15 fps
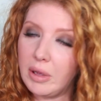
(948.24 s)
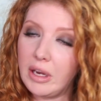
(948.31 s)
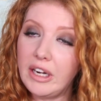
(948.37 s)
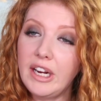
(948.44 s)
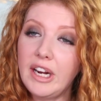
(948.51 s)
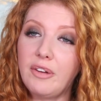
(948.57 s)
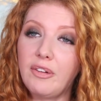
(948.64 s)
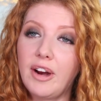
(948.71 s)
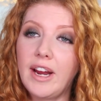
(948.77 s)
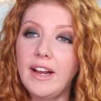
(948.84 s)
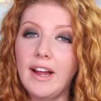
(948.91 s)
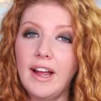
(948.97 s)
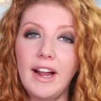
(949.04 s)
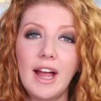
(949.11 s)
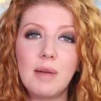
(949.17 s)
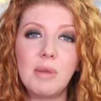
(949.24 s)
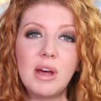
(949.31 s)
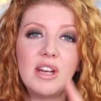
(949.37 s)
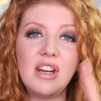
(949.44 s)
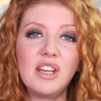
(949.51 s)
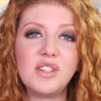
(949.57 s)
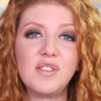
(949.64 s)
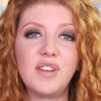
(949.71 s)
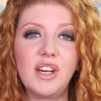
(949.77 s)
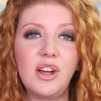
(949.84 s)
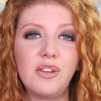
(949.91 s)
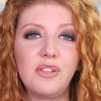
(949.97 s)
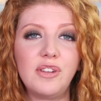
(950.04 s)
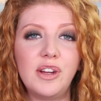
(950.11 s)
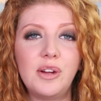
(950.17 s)
But at any rate, I got Monday's
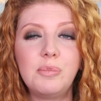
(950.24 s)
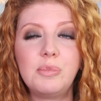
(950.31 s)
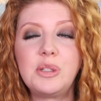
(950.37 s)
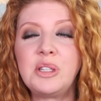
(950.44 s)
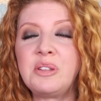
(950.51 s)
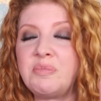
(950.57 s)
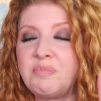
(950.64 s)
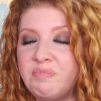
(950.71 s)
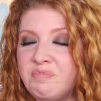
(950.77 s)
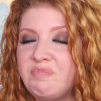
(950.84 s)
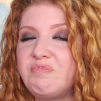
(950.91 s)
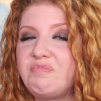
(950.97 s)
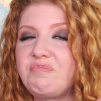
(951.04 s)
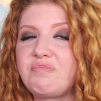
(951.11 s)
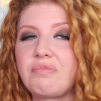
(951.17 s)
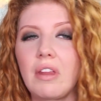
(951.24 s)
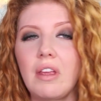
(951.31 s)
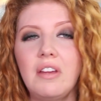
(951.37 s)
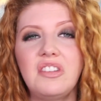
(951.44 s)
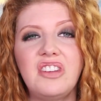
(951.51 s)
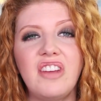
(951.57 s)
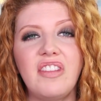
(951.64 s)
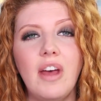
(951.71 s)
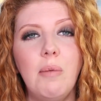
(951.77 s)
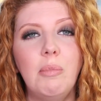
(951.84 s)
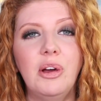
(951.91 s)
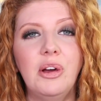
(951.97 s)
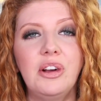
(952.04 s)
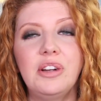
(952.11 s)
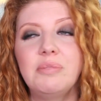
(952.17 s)
video filmed. Take that
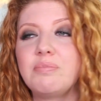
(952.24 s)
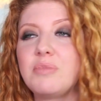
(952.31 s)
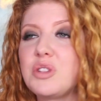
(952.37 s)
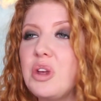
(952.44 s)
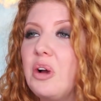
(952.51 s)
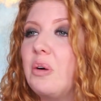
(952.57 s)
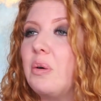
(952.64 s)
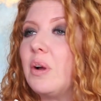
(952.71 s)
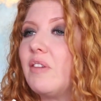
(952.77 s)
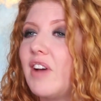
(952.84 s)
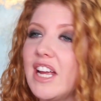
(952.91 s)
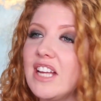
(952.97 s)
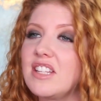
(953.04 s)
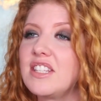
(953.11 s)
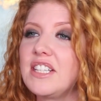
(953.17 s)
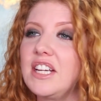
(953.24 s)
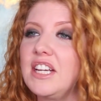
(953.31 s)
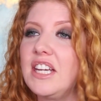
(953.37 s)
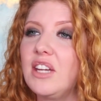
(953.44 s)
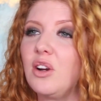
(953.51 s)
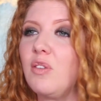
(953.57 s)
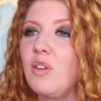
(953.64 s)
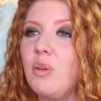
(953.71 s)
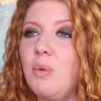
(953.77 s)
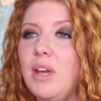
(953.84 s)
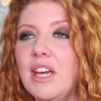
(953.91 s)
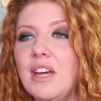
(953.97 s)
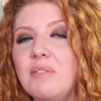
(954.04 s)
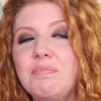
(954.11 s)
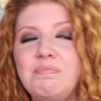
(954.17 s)
bug. So if I get sick again over the
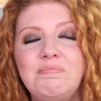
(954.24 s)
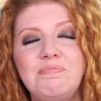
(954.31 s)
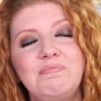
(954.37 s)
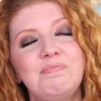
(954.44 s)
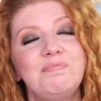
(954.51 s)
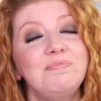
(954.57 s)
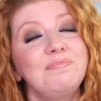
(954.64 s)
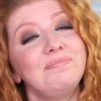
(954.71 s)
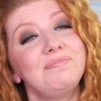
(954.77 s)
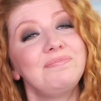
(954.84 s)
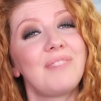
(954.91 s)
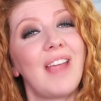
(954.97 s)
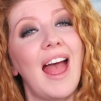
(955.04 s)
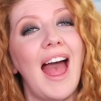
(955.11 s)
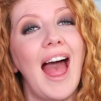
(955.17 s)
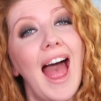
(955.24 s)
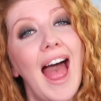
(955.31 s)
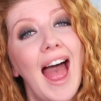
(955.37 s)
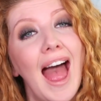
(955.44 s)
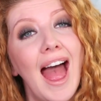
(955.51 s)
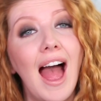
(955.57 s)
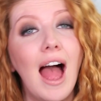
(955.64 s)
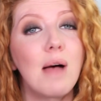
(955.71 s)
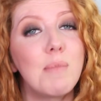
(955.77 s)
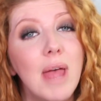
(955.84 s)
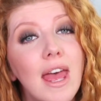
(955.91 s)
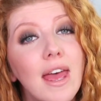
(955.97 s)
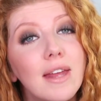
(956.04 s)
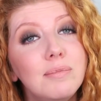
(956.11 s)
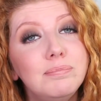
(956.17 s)
weekend, I'm
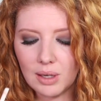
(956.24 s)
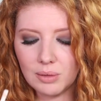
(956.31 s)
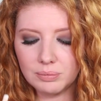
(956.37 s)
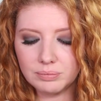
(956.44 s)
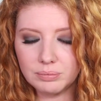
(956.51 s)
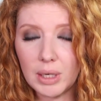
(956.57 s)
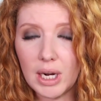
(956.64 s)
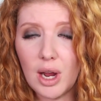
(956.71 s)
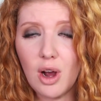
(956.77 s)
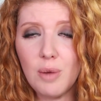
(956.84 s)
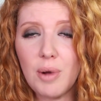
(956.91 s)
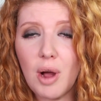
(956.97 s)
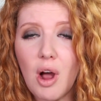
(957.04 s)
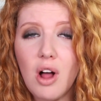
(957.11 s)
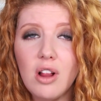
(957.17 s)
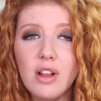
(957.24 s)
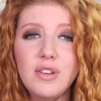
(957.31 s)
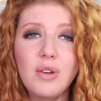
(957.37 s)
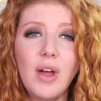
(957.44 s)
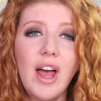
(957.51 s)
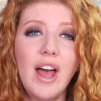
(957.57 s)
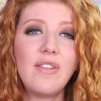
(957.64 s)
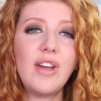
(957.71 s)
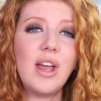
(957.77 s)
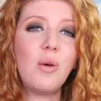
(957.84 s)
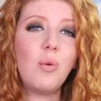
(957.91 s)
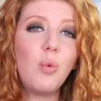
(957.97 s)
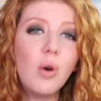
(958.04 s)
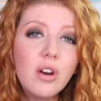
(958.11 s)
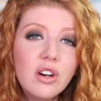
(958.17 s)
ahead. But I hope all of you have a
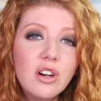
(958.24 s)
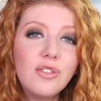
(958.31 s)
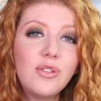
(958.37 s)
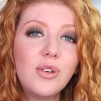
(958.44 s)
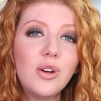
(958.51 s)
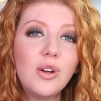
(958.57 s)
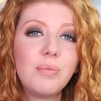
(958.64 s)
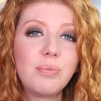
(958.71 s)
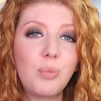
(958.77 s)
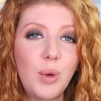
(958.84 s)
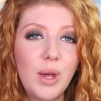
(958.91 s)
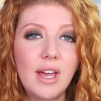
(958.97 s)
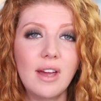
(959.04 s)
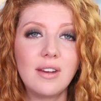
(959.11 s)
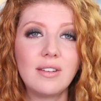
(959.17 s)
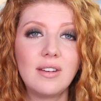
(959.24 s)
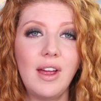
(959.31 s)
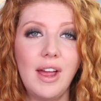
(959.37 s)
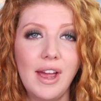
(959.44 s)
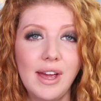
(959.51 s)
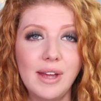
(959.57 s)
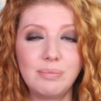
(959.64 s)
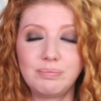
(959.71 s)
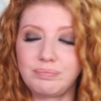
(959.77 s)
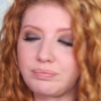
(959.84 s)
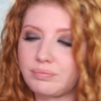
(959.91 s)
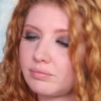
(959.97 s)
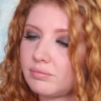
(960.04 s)
wonderful weekend ahead.